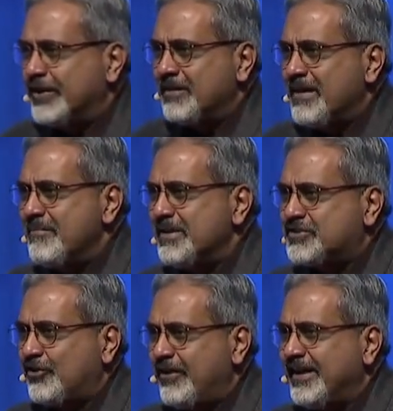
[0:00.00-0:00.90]
in my
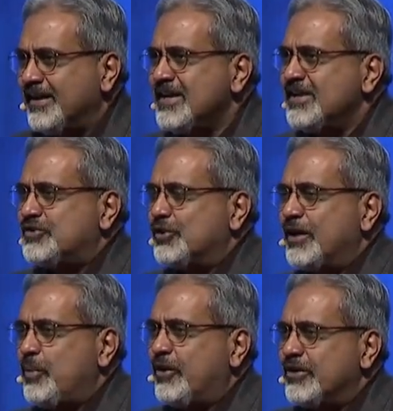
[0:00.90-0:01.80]
misery so that
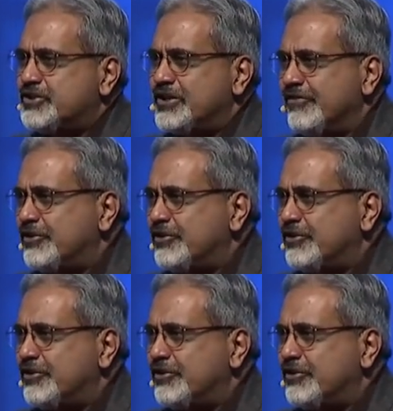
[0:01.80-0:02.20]
we could achieve a